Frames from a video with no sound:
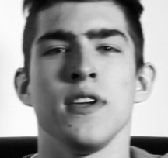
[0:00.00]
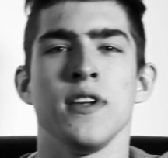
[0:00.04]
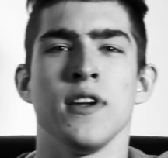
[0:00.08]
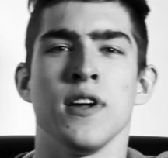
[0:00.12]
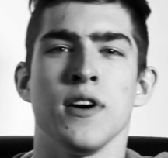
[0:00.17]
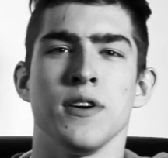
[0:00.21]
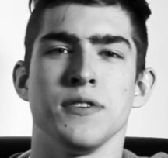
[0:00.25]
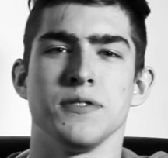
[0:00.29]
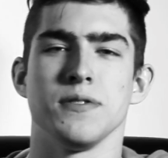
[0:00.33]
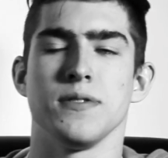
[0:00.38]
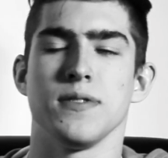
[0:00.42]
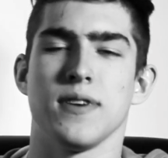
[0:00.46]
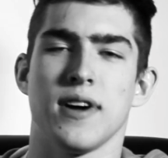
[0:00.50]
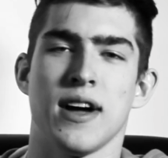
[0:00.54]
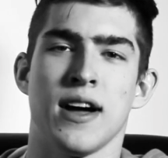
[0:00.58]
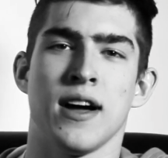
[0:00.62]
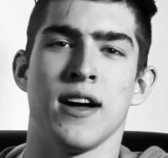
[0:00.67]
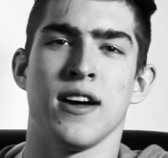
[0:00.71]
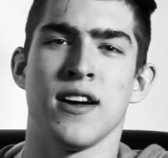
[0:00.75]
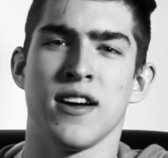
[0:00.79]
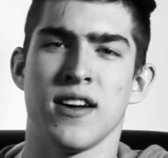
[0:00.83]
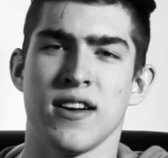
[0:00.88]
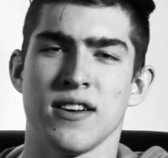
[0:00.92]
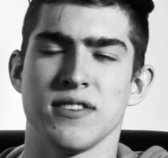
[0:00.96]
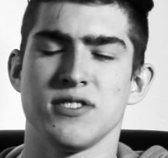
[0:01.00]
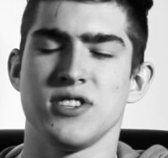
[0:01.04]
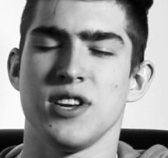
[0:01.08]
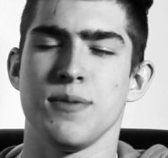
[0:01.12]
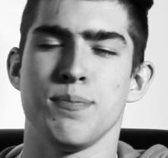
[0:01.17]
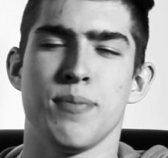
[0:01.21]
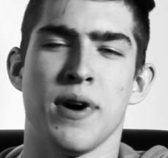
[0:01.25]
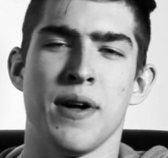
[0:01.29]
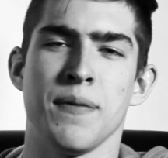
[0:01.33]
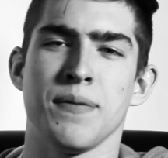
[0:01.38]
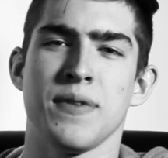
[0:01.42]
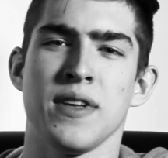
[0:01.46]
She
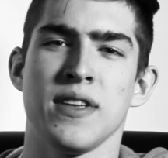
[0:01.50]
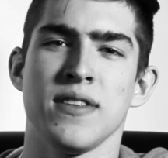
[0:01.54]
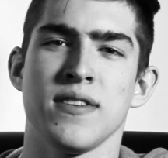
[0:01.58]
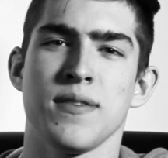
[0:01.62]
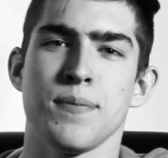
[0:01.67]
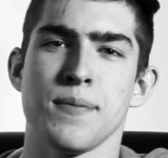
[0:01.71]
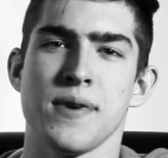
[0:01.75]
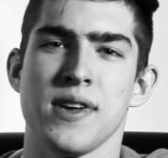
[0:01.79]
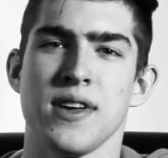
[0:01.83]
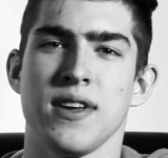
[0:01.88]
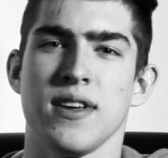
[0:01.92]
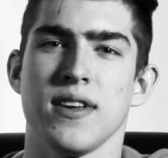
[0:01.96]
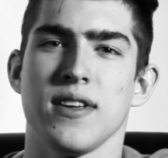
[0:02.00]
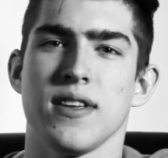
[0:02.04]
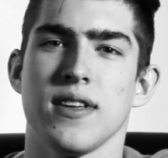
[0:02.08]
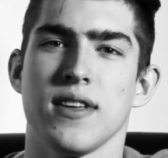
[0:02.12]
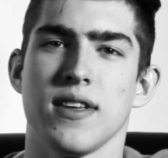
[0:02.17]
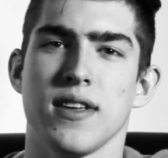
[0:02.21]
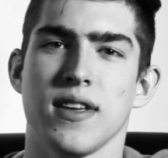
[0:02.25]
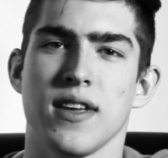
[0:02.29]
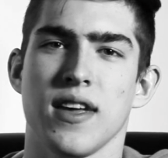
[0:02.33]
bumped into me,